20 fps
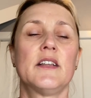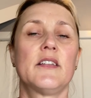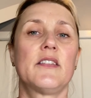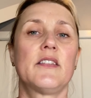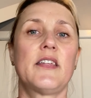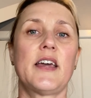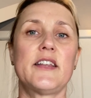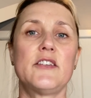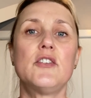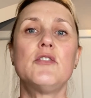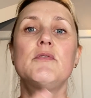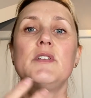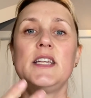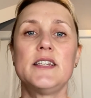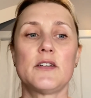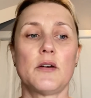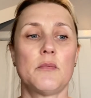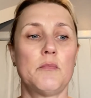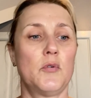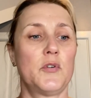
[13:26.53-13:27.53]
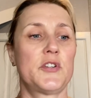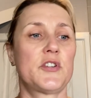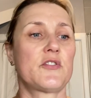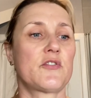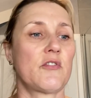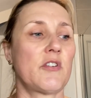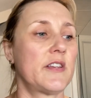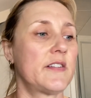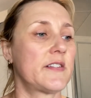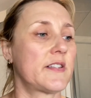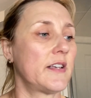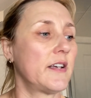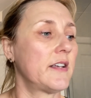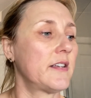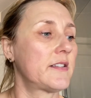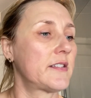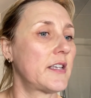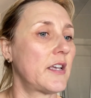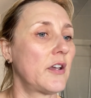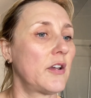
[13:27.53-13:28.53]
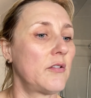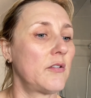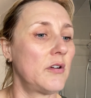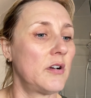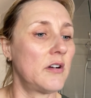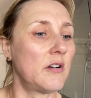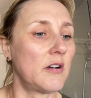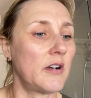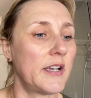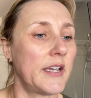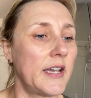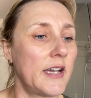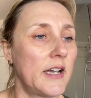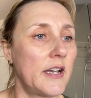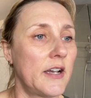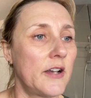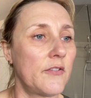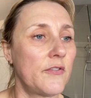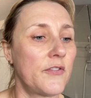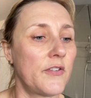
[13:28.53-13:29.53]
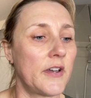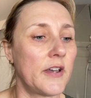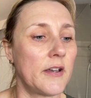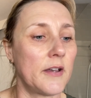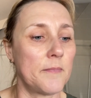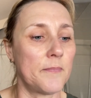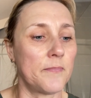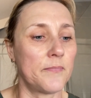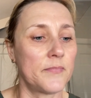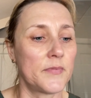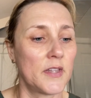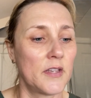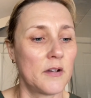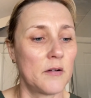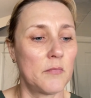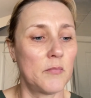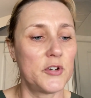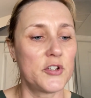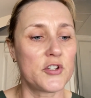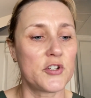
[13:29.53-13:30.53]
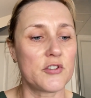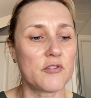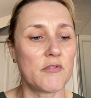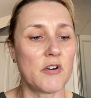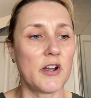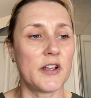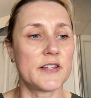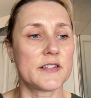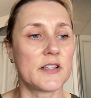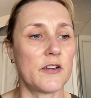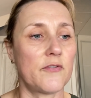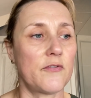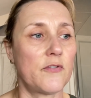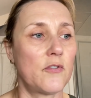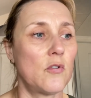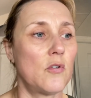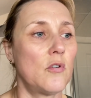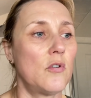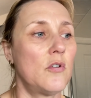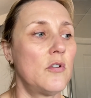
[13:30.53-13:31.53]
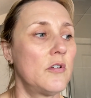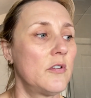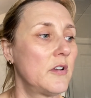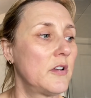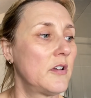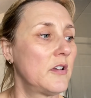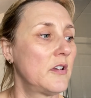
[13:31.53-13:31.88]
then you need a moisturizer. So I have um, moisturizer for